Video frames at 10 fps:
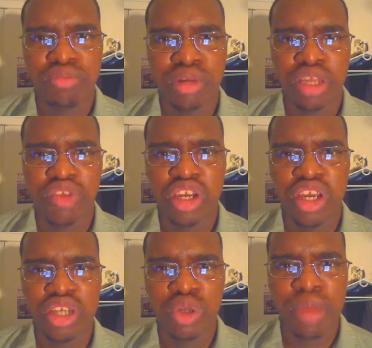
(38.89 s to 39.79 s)
Polyphony
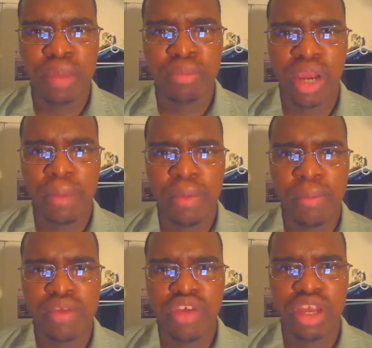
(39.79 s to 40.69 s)
Digital may pick up on my
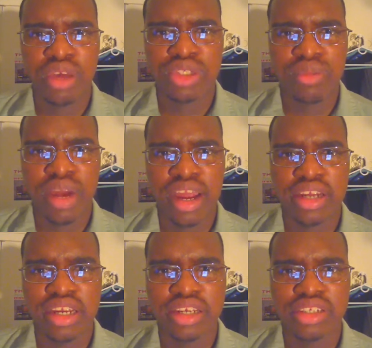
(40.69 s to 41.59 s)
videos or my
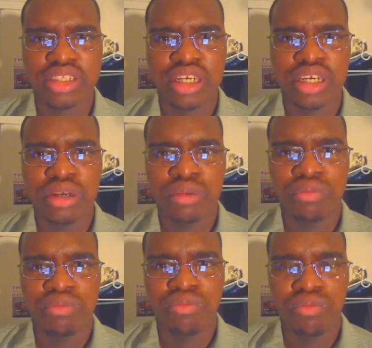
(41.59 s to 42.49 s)
ideas,
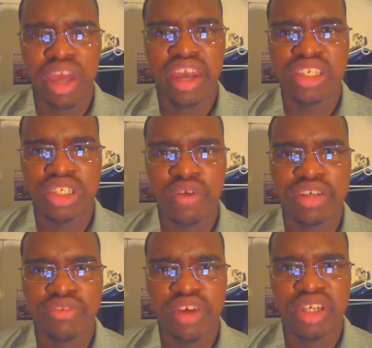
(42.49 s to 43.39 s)
at least it's always
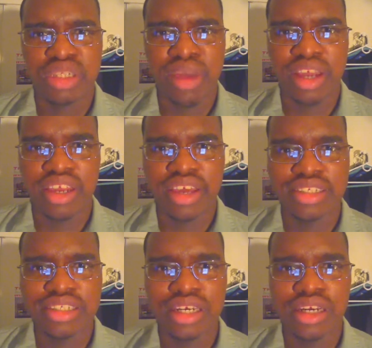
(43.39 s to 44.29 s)
fun to speculate.